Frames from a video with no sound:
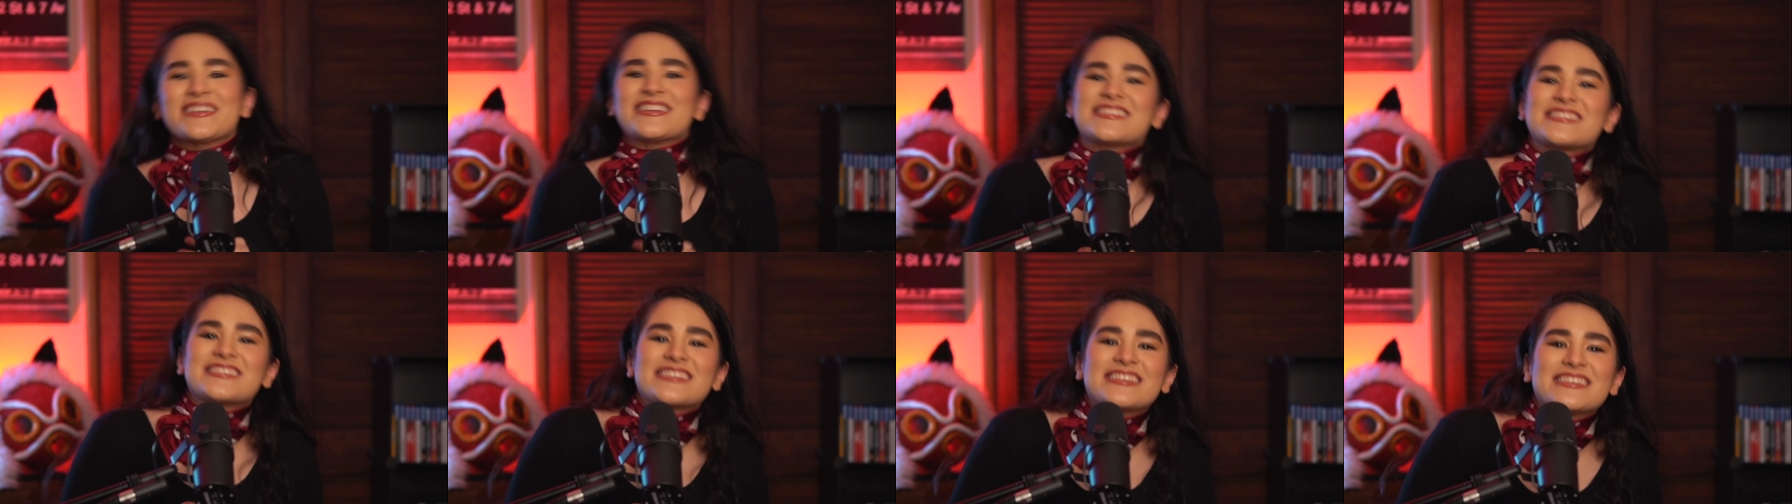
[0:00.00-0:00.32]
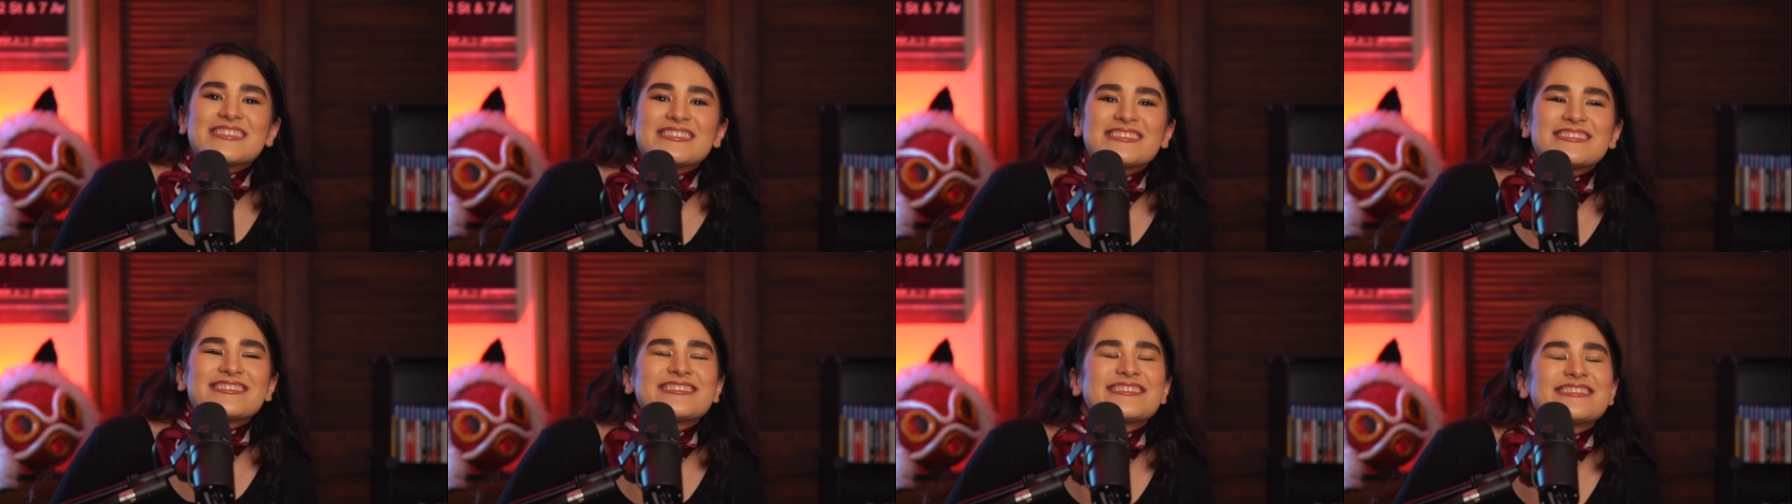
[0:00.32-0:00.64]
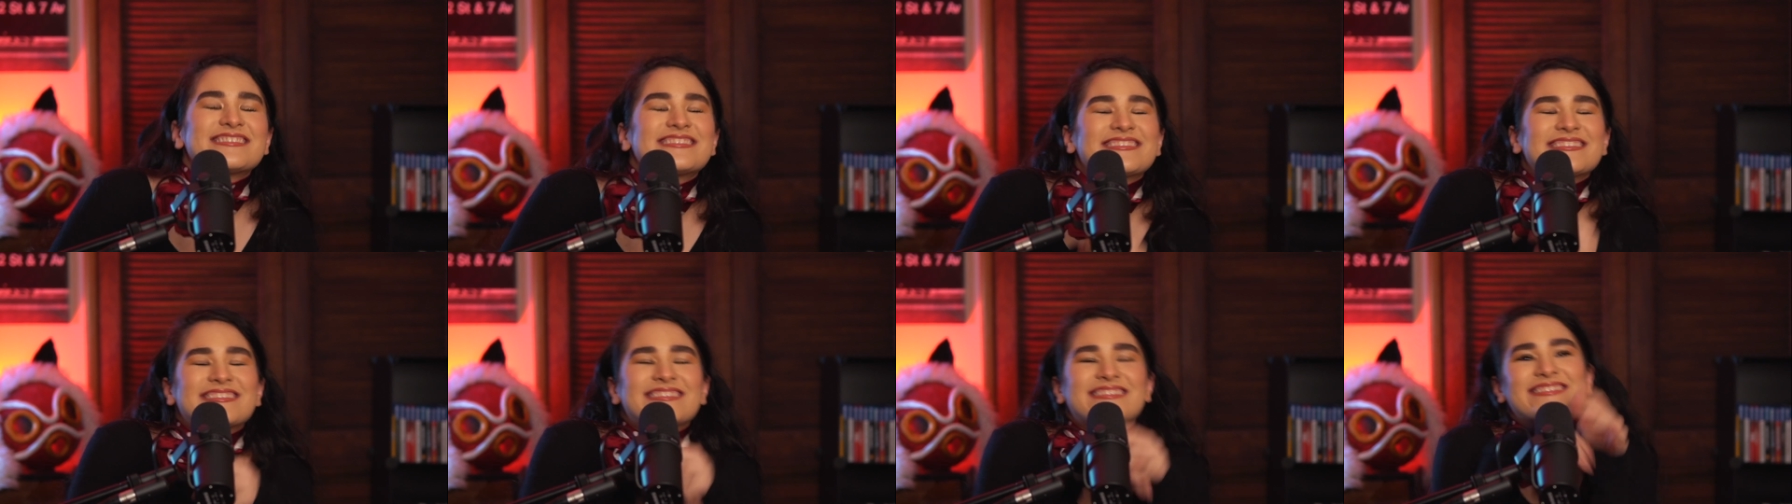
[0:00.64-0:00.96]
isn't
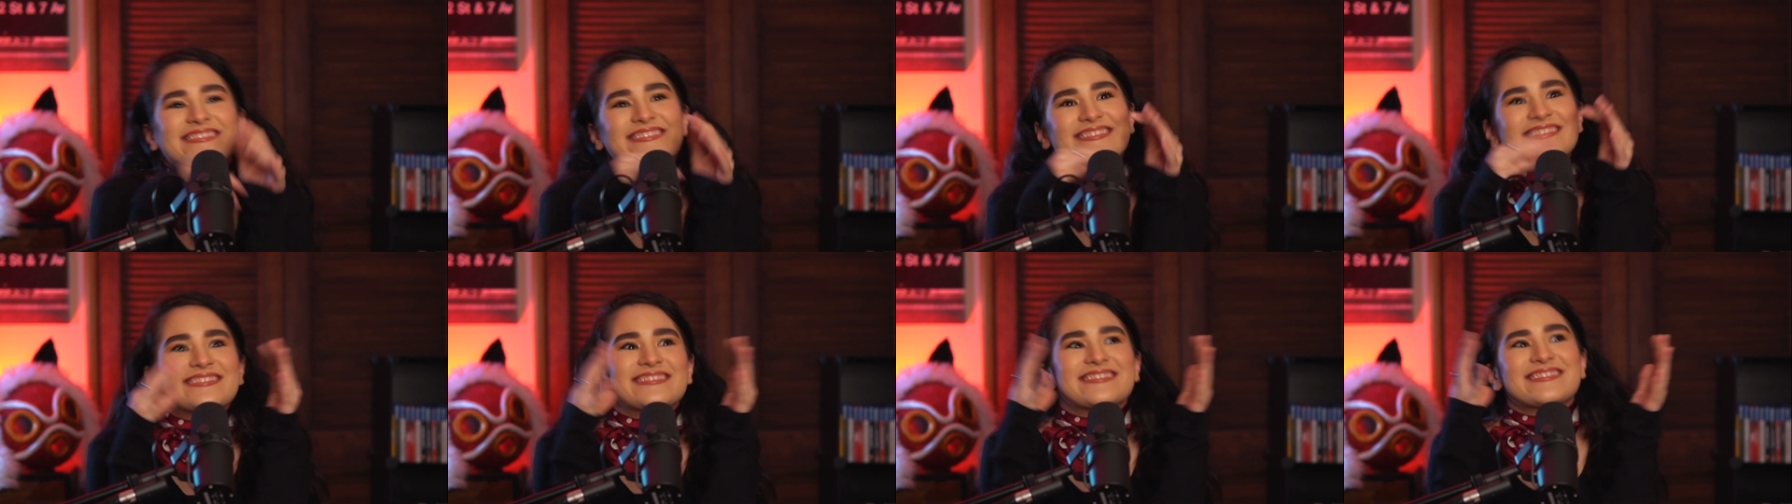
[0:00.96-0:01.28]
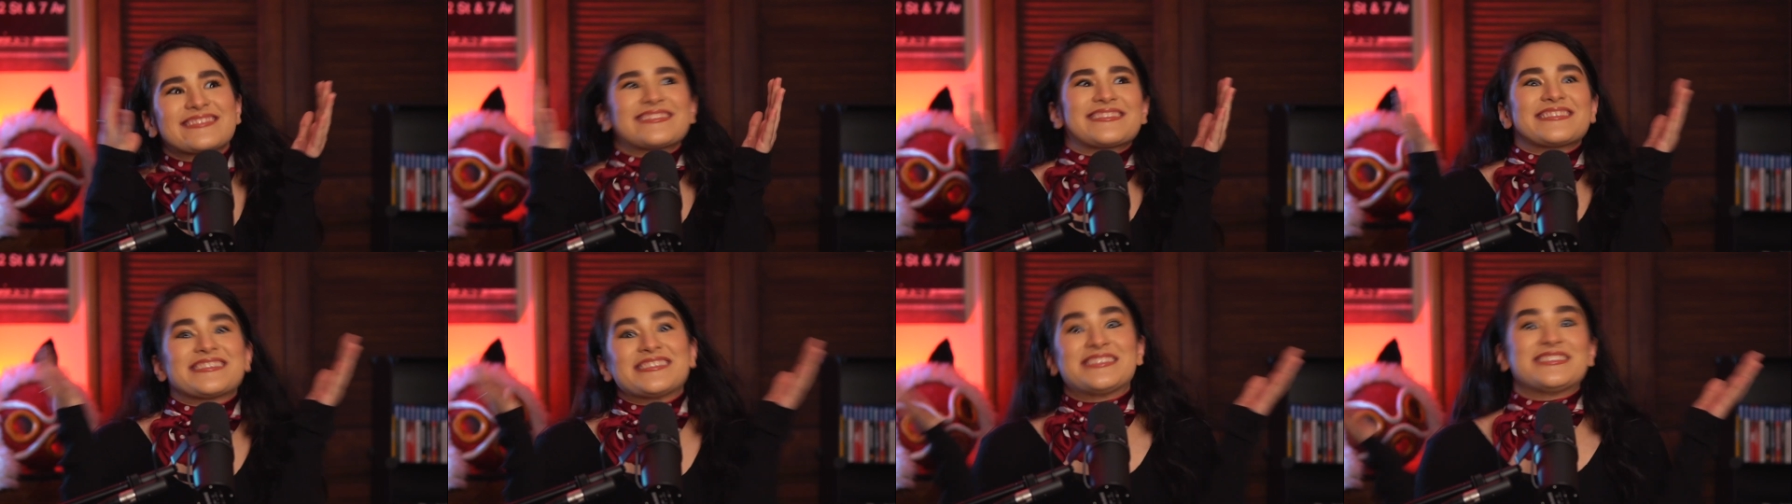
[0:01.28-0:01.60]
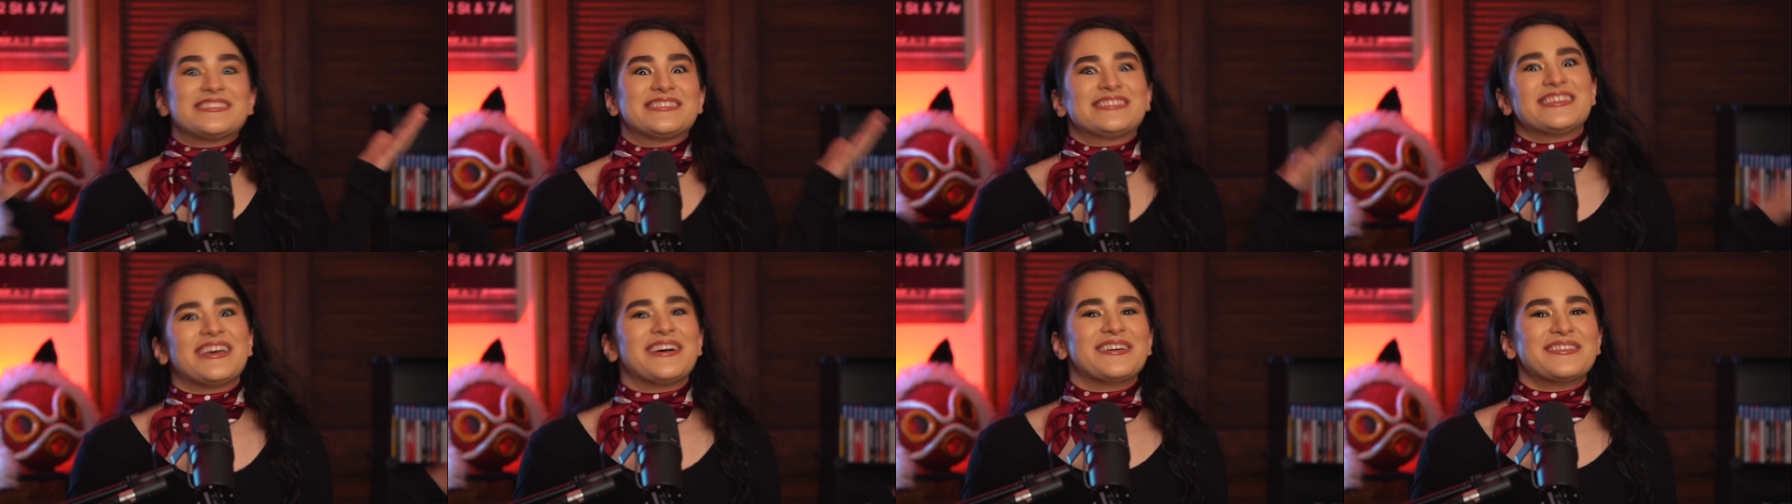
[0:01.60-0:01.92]

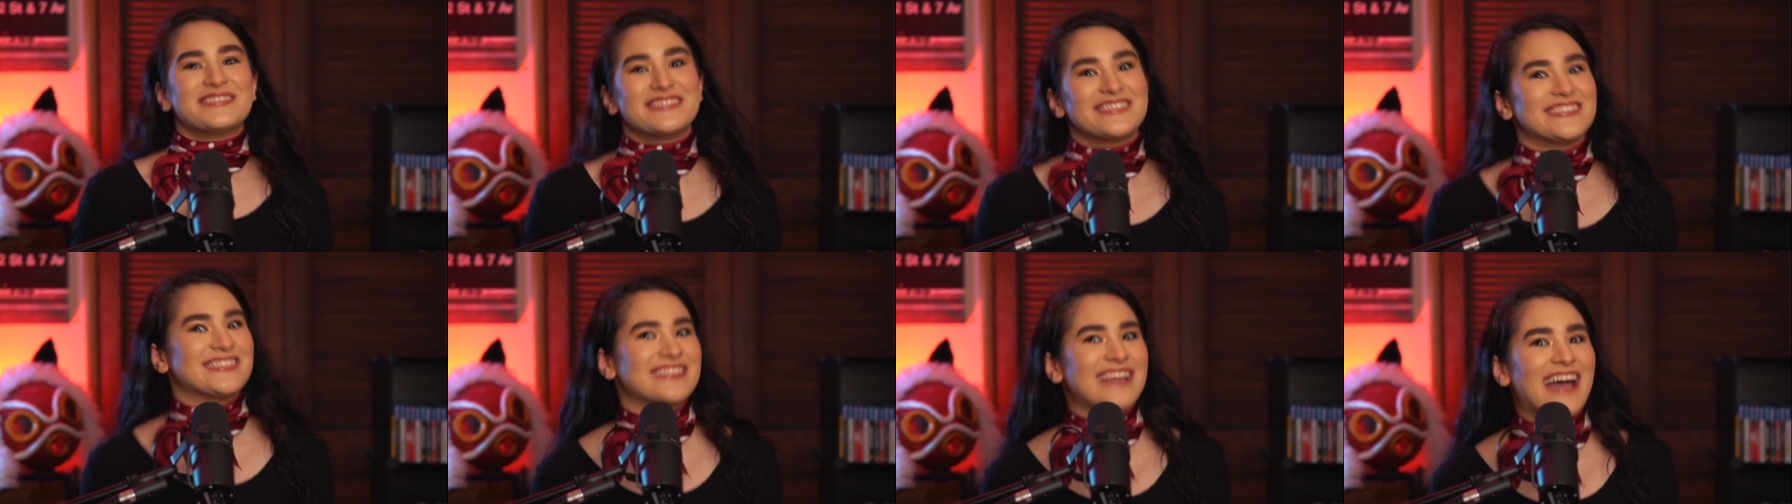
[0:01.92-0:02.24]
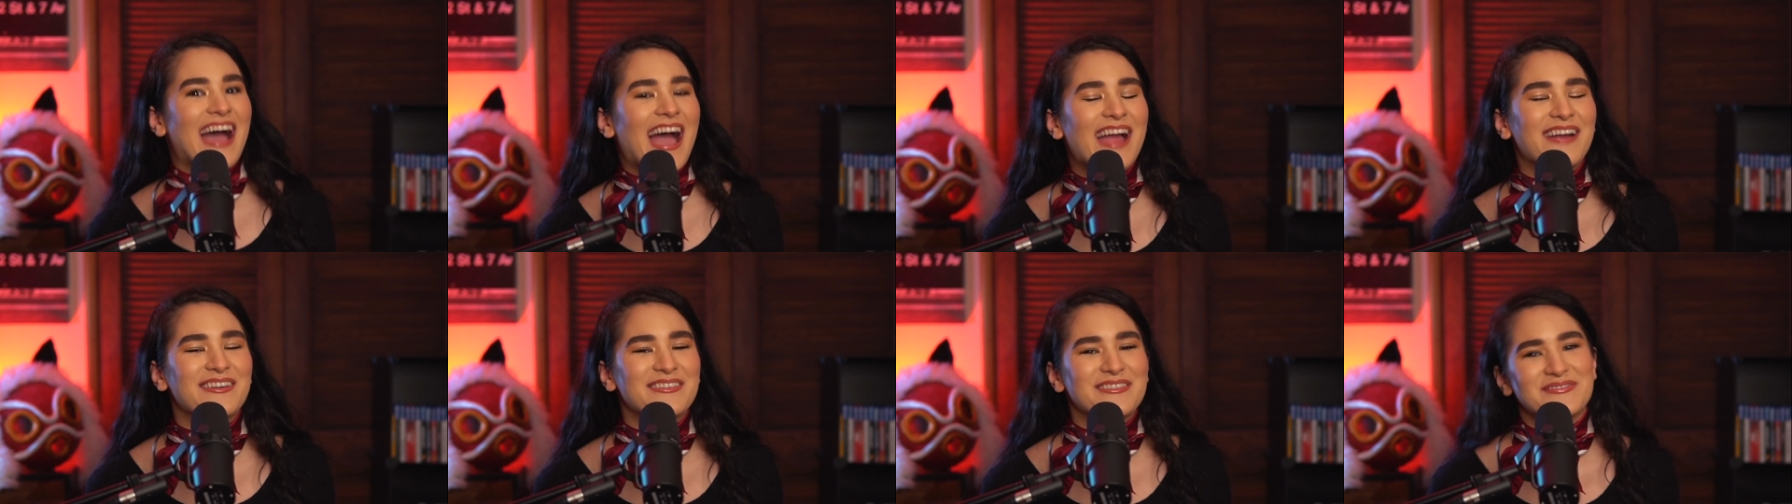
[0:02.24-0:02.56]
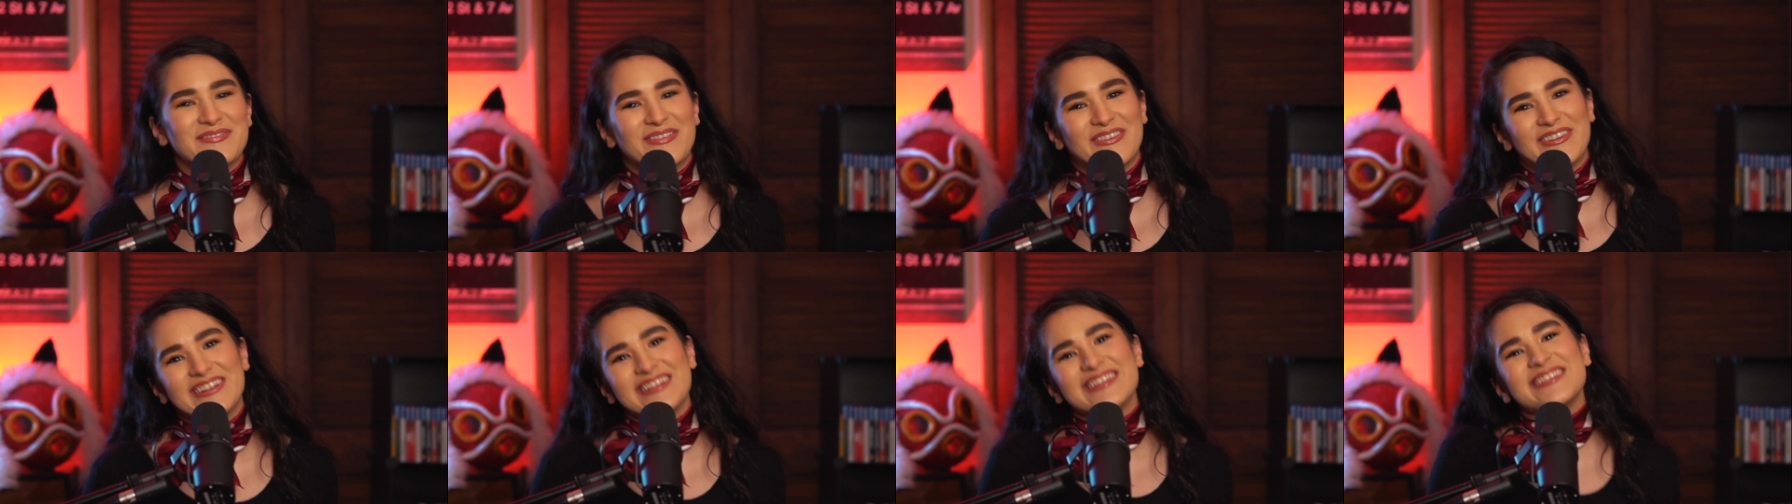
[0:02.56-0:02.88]
so
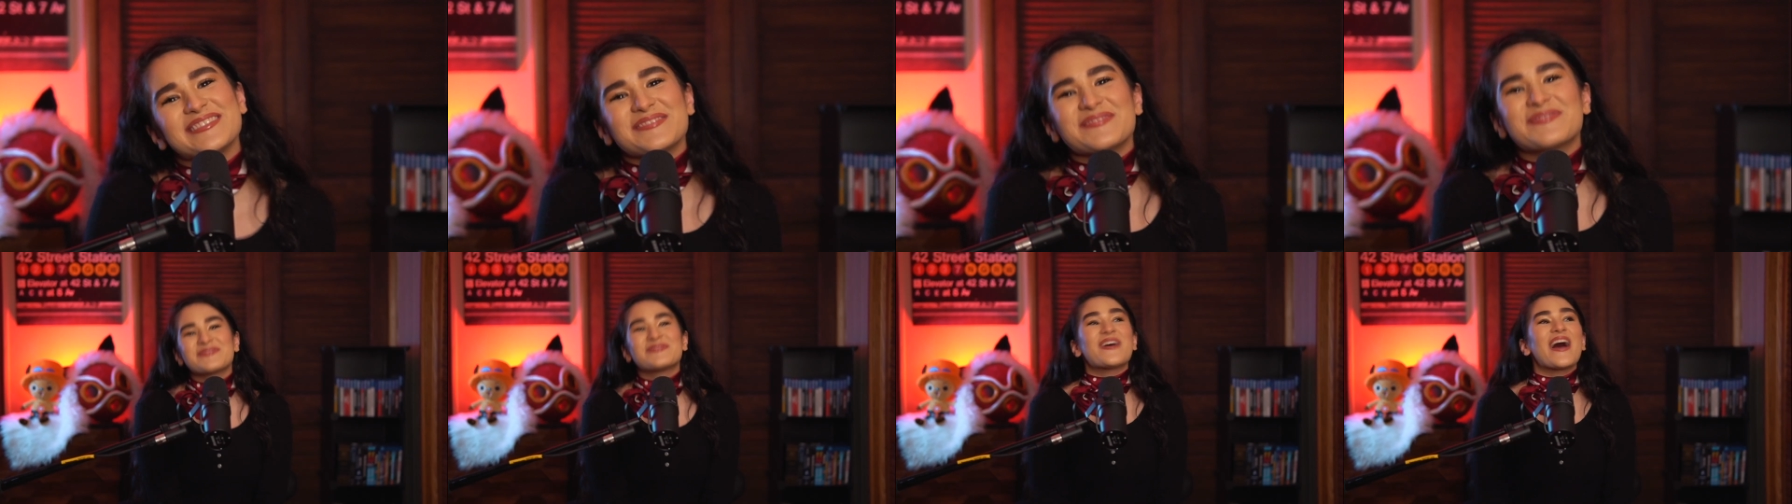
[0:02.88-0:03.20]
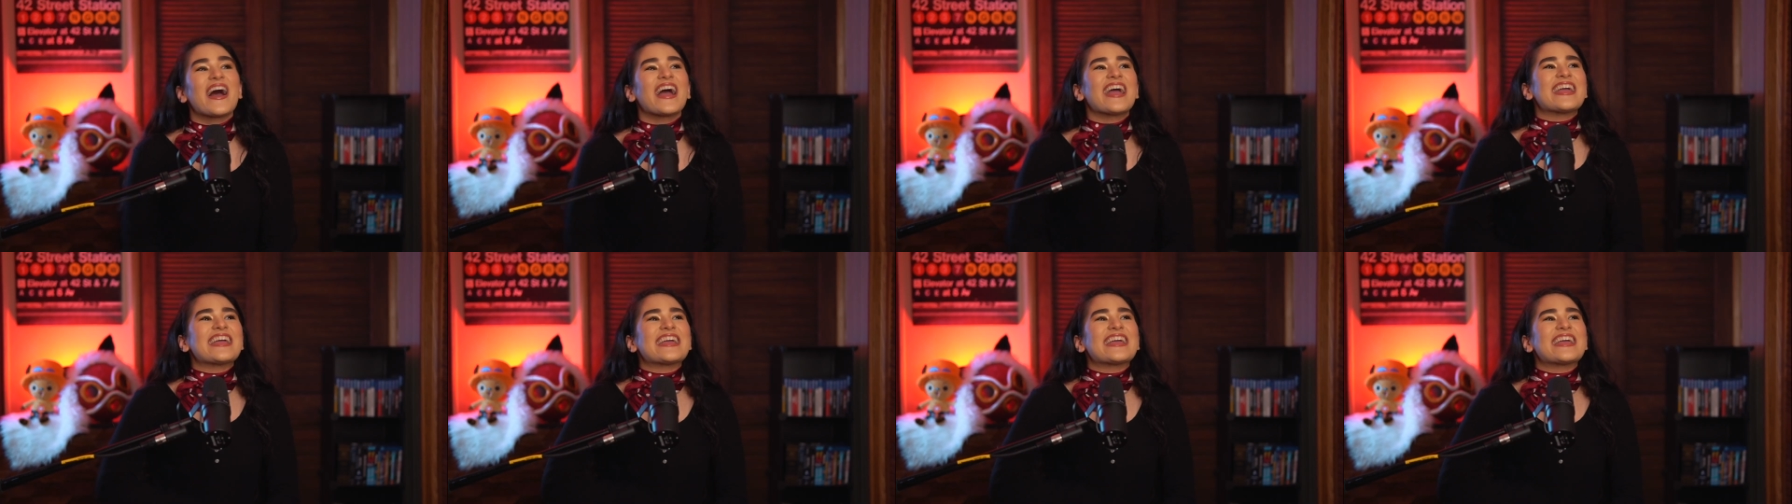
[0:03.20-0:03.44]
desirable, but